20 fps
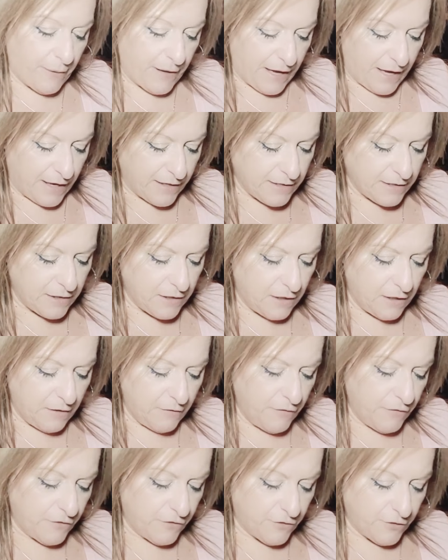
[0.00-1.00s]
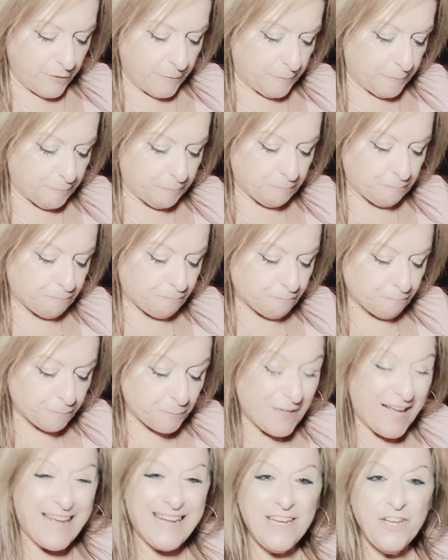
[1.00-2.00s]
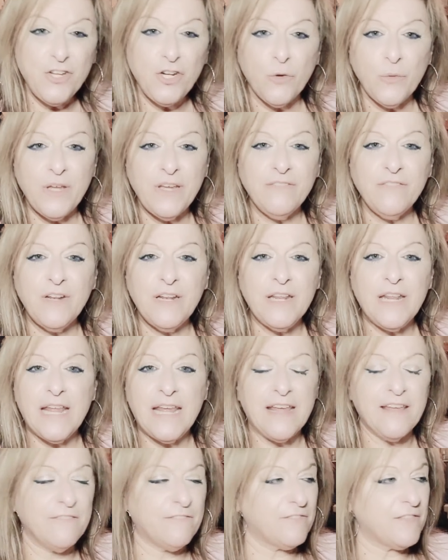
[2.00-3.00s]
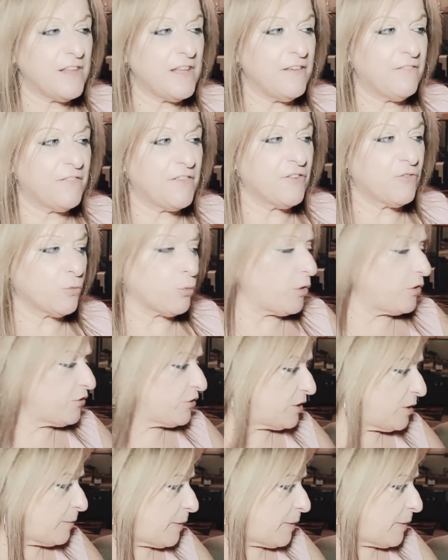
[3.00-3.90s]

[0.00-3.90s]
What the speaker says: past loves. And, even if this wasn't